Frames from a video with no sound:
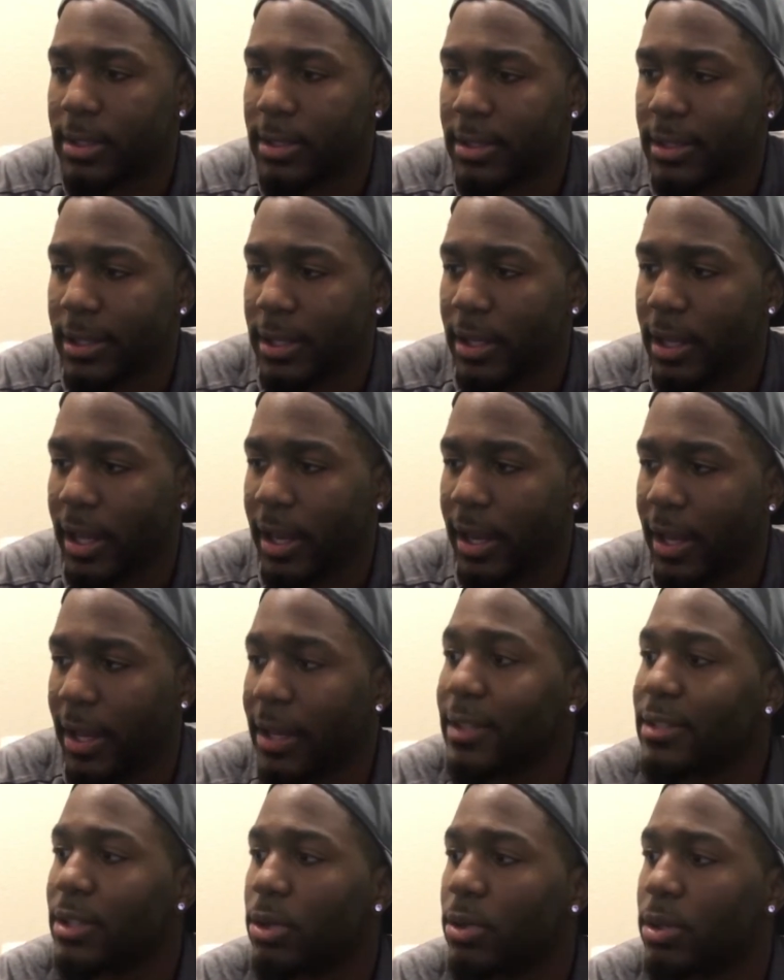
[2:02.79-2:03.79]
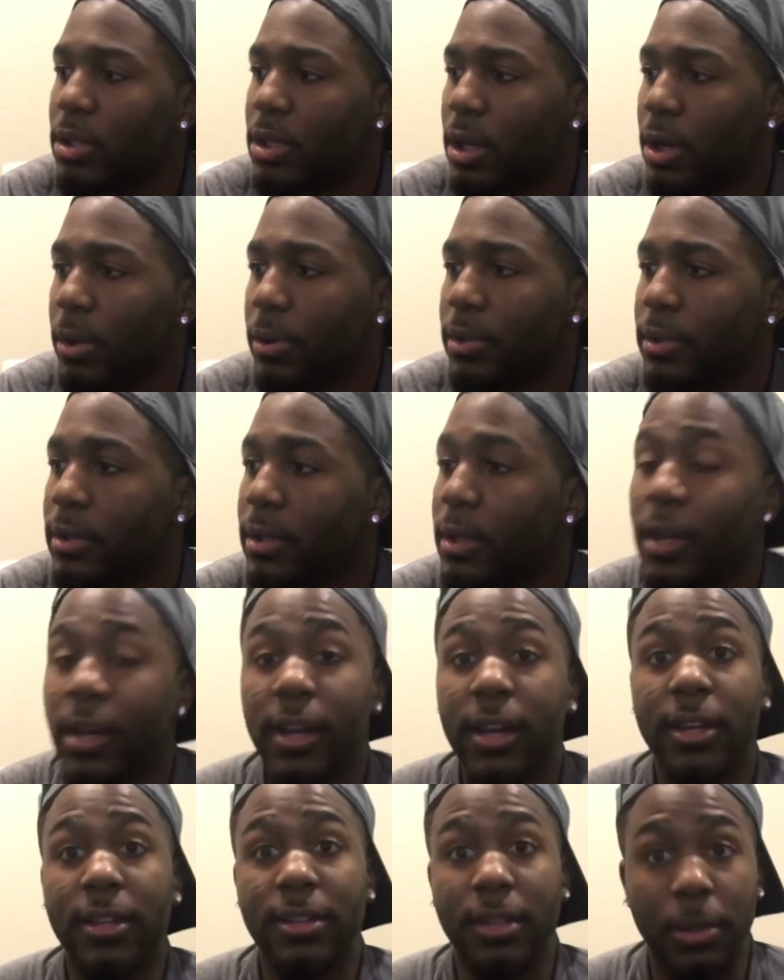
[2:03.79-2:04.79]
sell that ass on the corner.
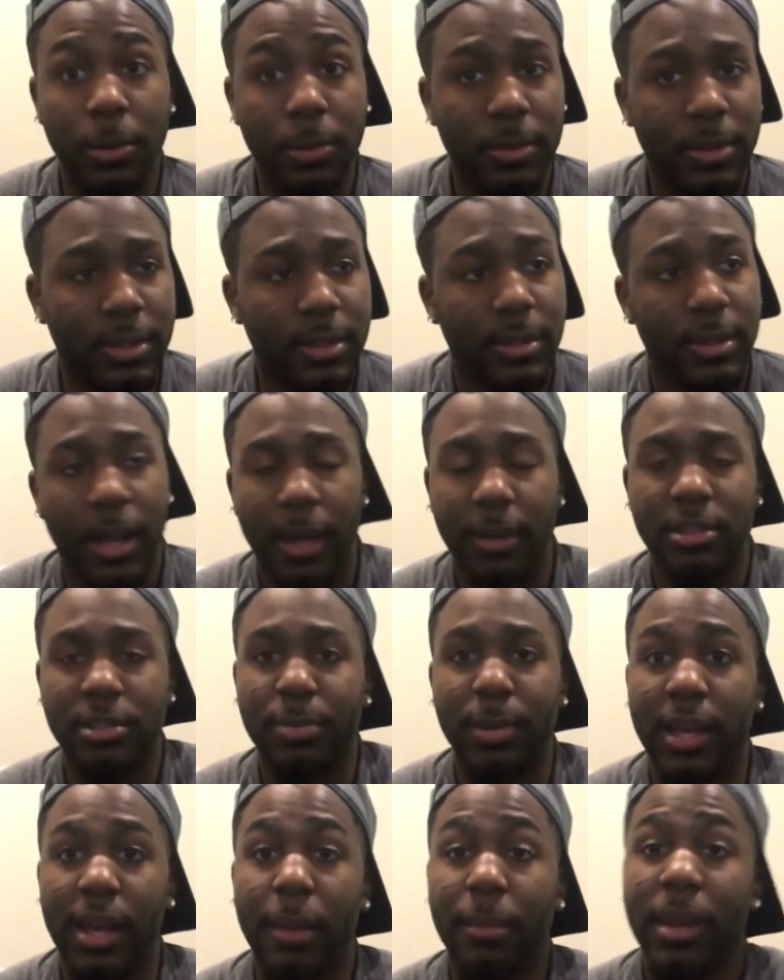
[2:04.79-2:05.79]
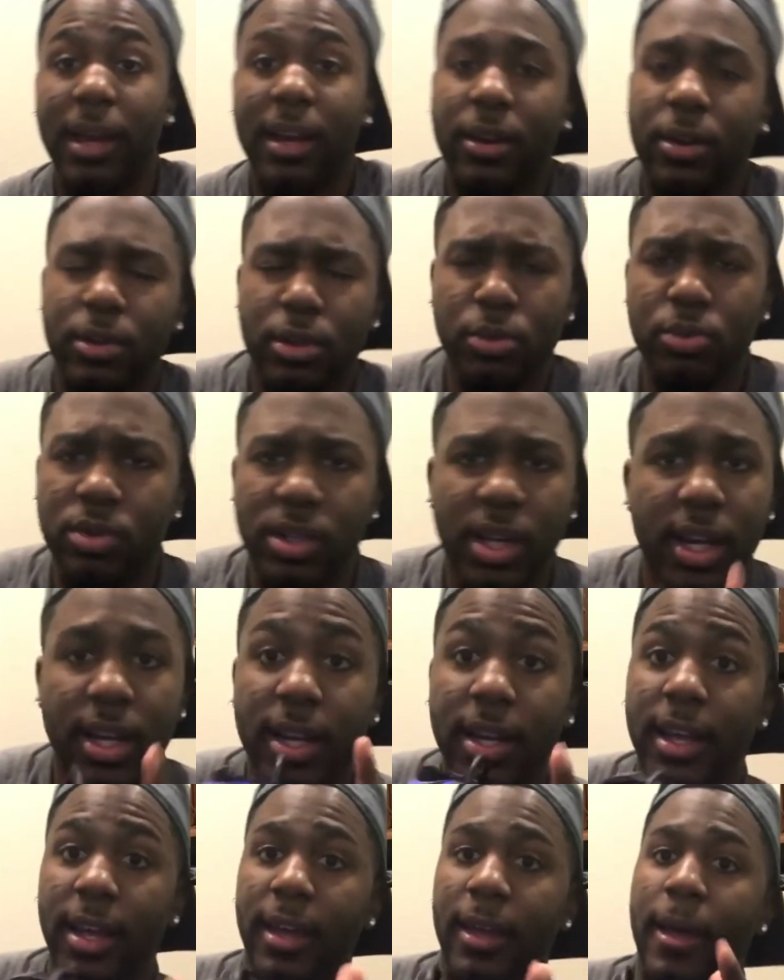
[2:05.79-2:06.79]
Two, I'm just playing, I'm not gonna do none of
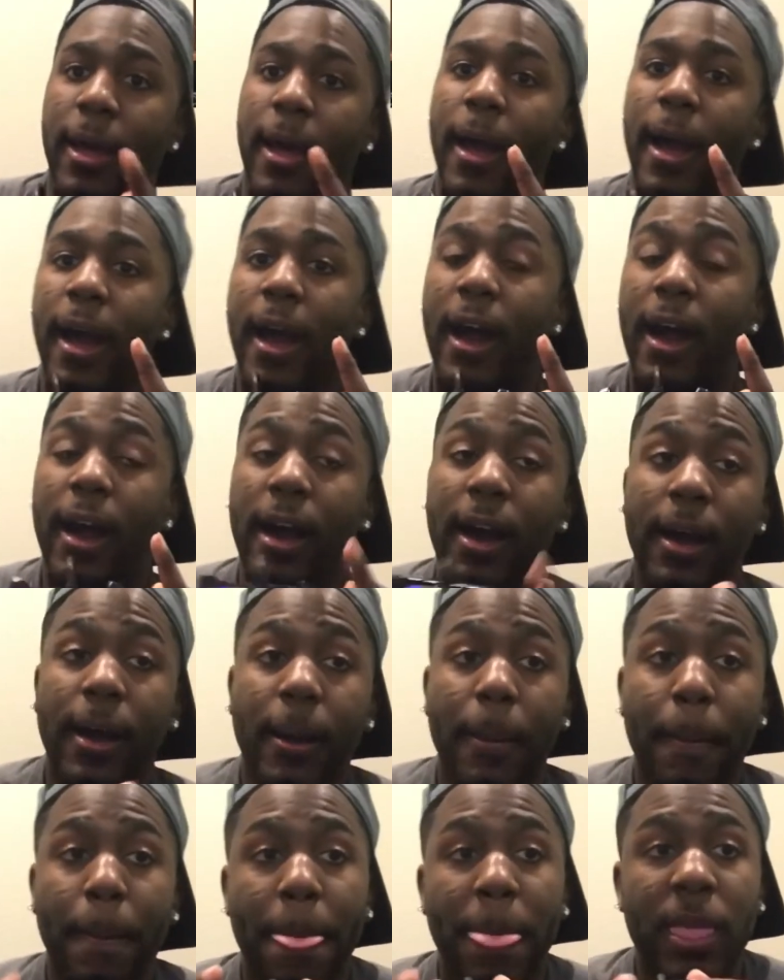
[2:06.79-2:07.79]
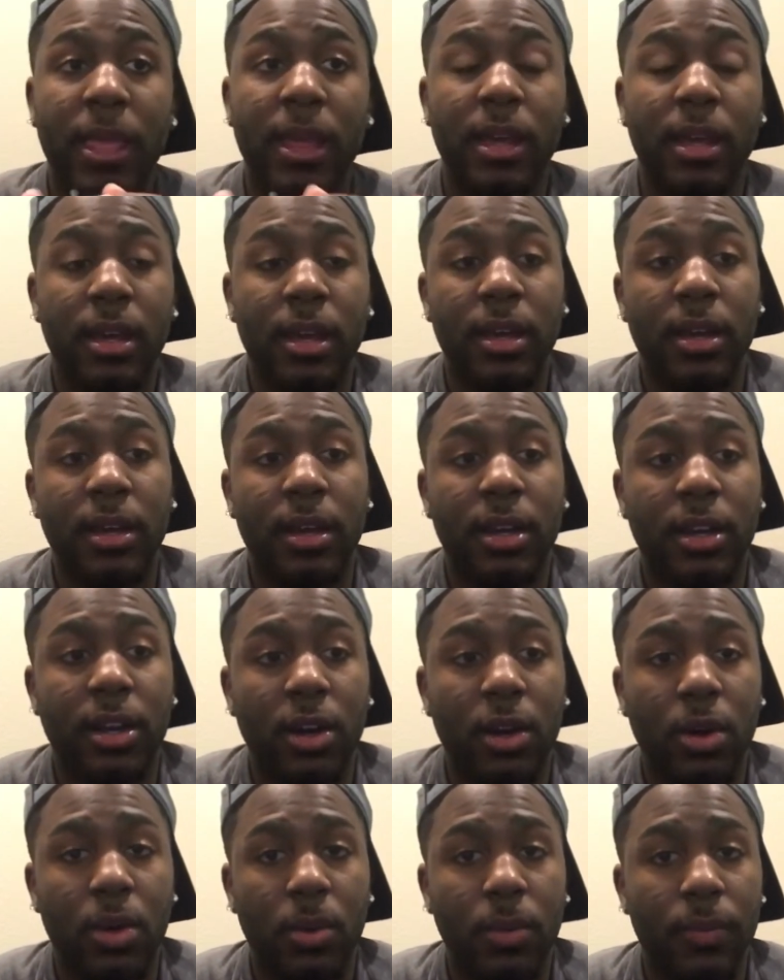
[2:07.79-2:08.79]
that. I'm
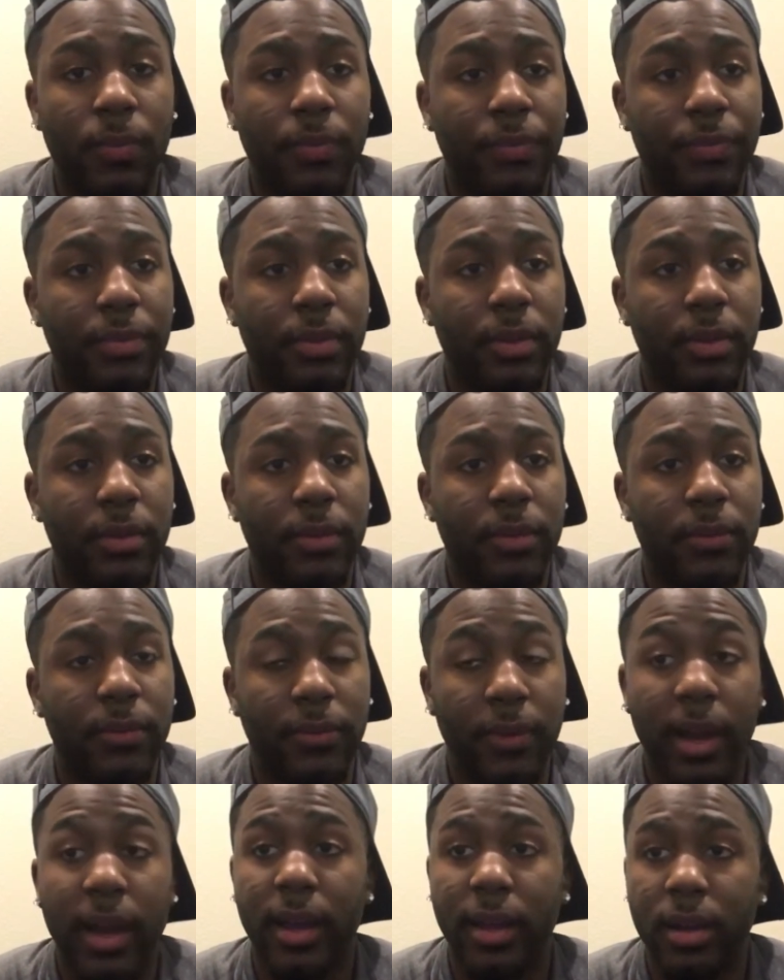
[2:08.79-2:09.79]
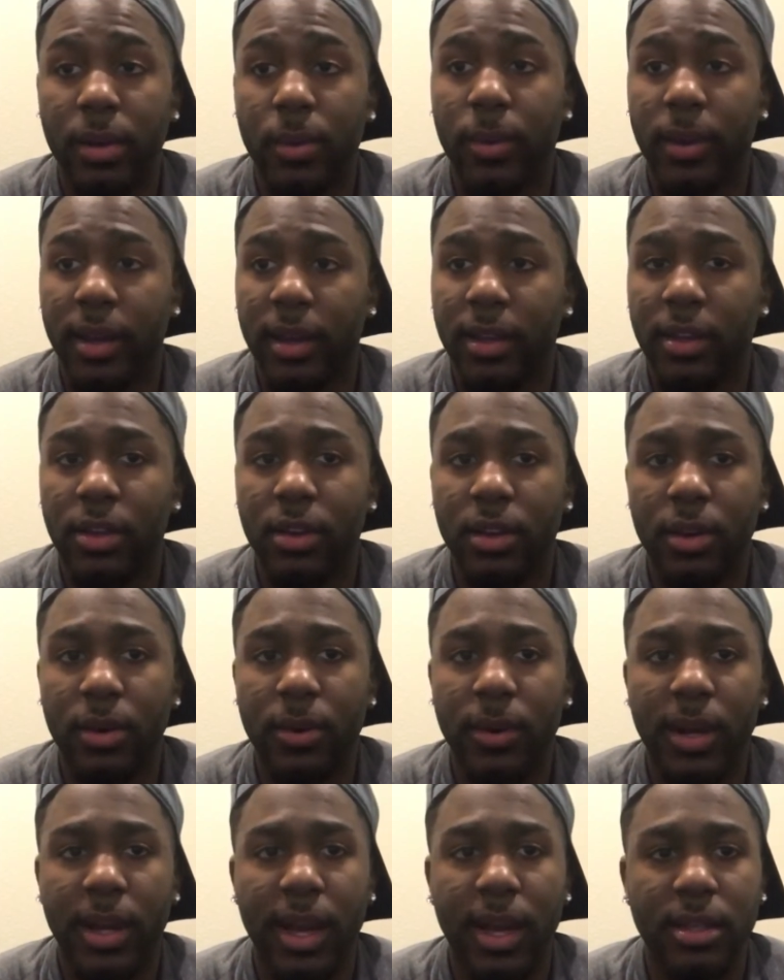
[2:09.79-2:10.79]
gonna find a way. You know,
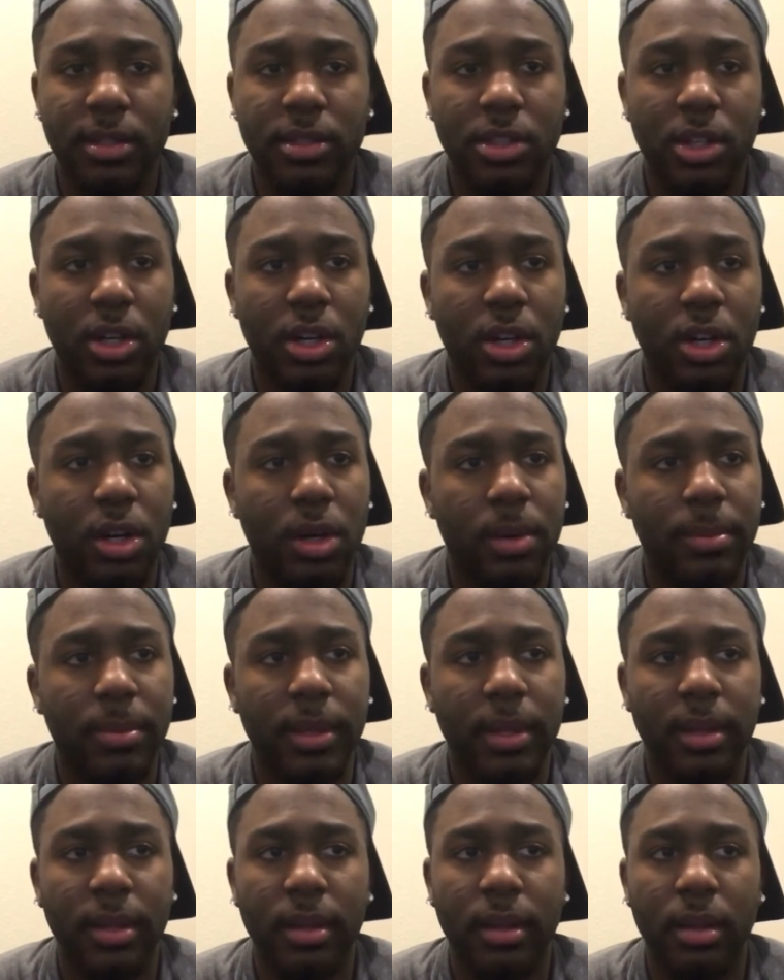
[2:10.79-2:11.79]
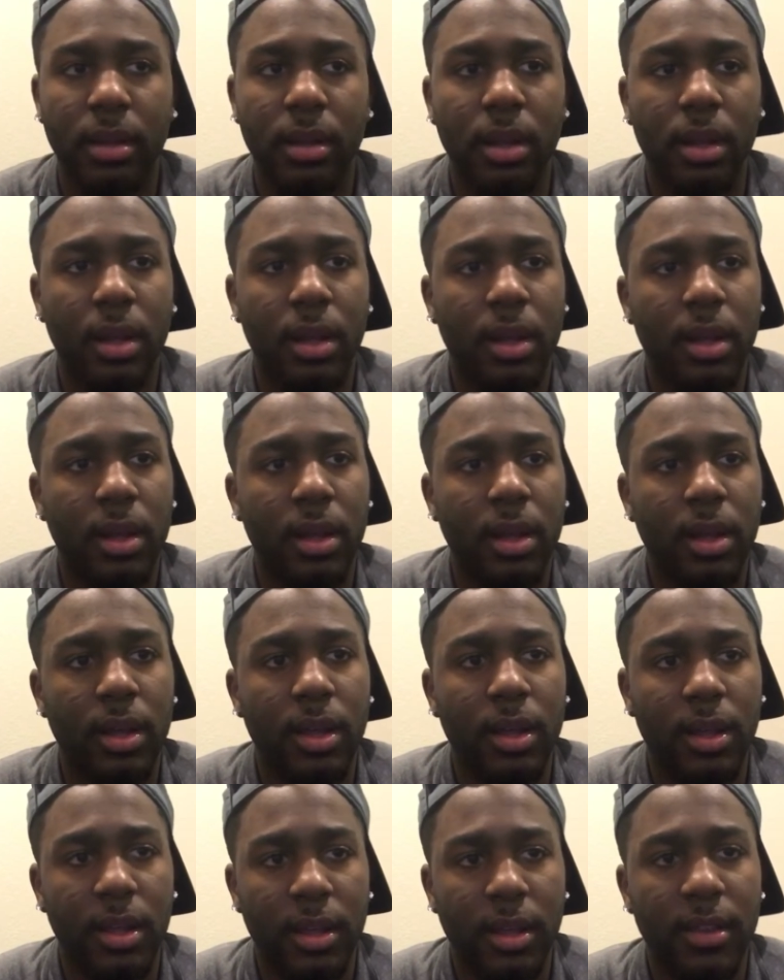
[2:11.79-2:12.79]
I got a job and
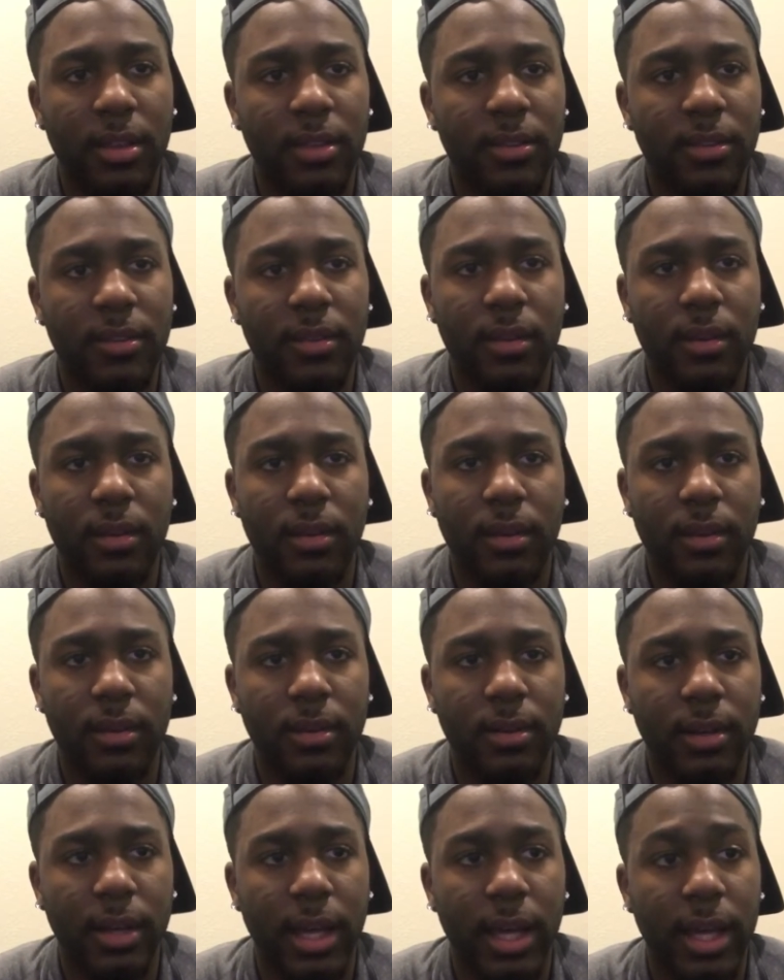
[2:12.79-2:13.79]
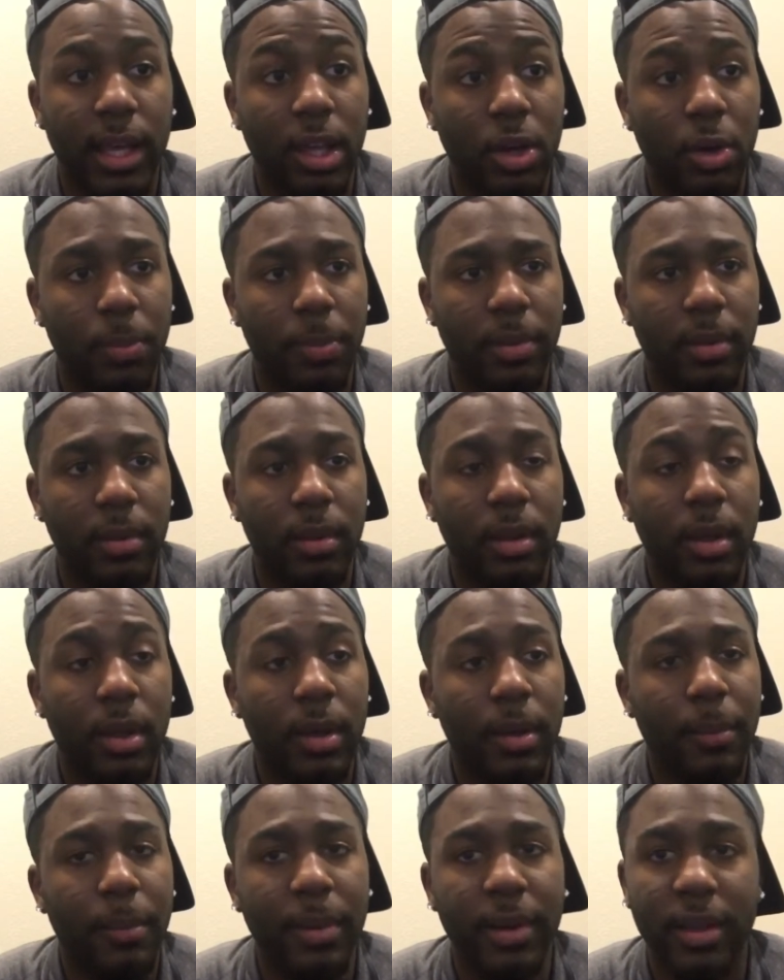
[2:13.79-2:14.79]
it's not helping.
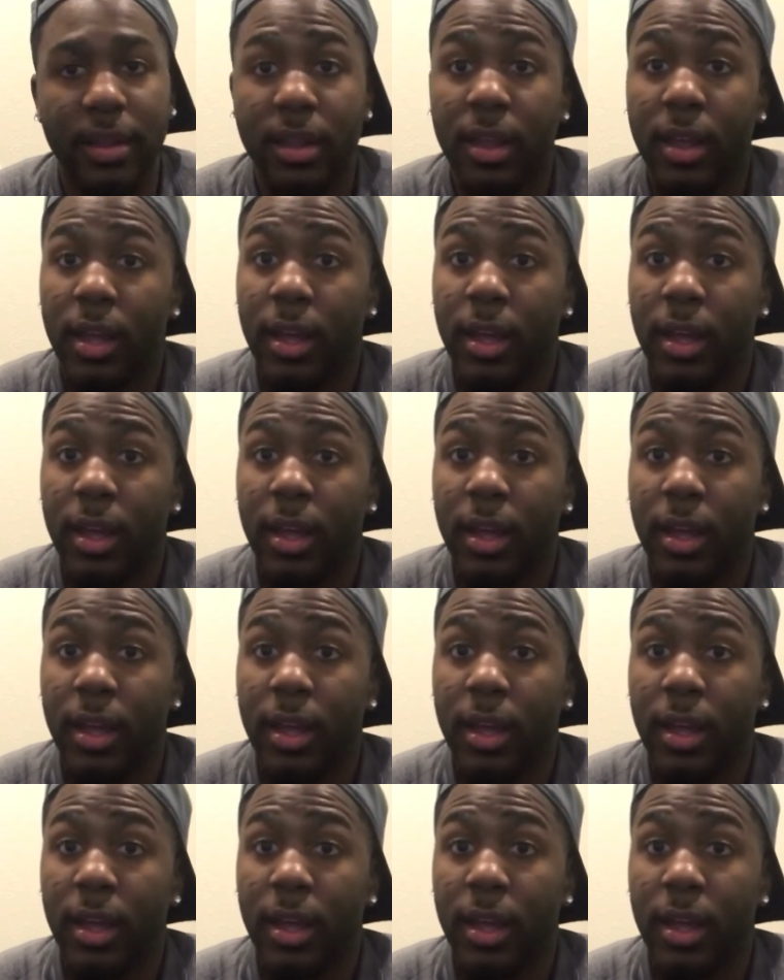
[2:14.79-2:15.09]
But,